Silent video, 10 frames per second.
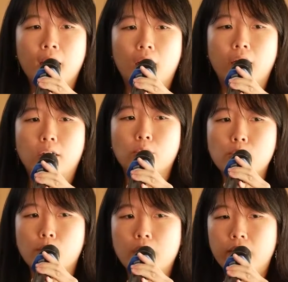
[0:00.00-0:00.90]
And
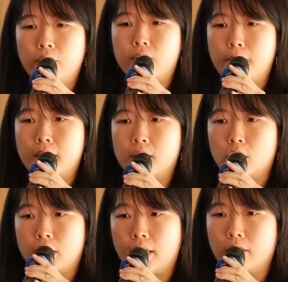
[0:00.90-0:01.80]
also, even if the
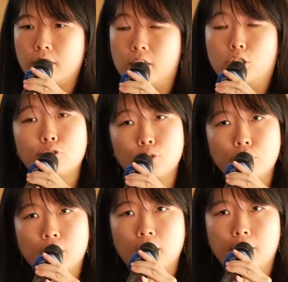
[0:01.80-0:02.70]
message tells the
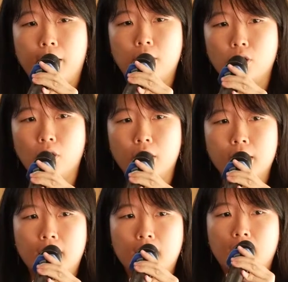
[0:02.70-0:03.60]
truth, it might
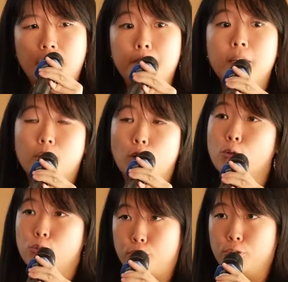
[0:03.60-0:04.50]
not be the
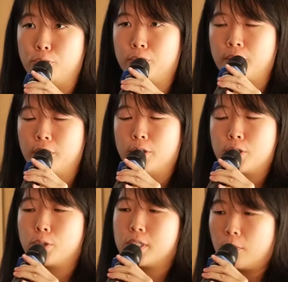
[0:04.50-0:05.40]
whole truth.
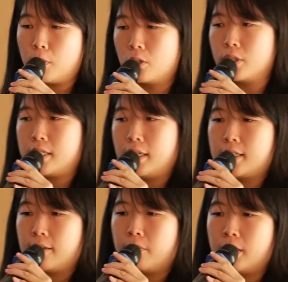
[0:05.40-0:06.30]
So someone could say
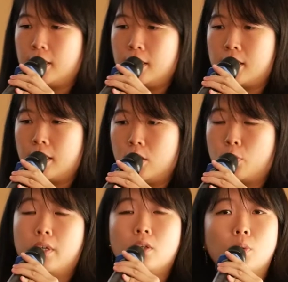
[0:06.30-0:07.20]
something in, say,
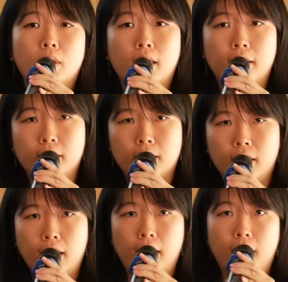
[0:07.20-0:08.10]
2009,
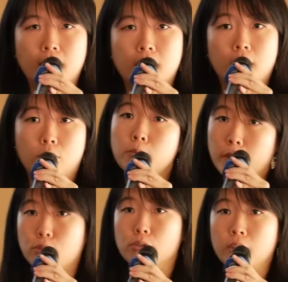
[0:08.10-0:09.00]
and it could be
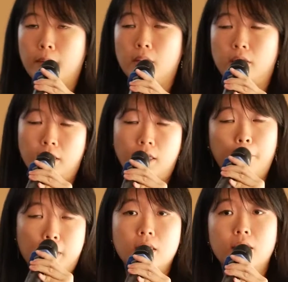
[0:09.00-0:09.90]
true, the
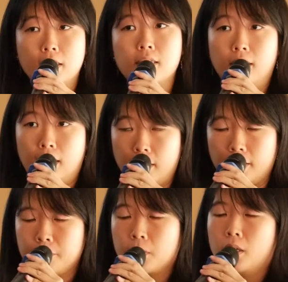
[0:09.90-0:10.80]
person did say that thing,